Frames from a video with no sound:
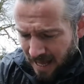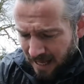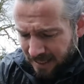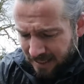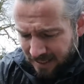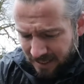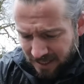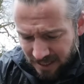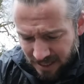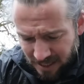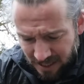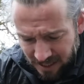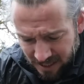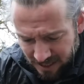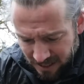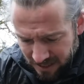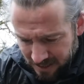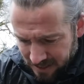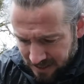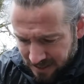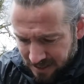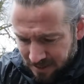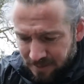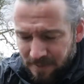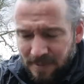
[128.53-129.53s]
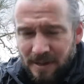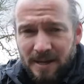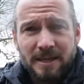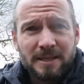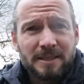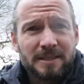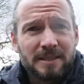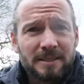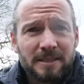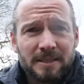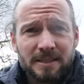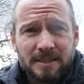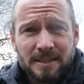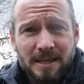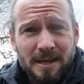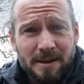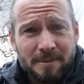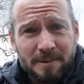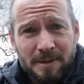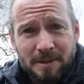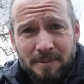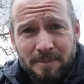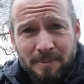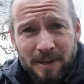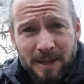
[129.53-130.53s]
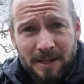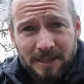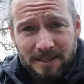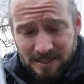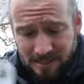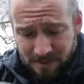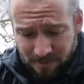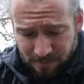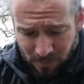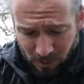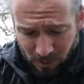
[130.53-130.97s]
and it's amazing just how many plastic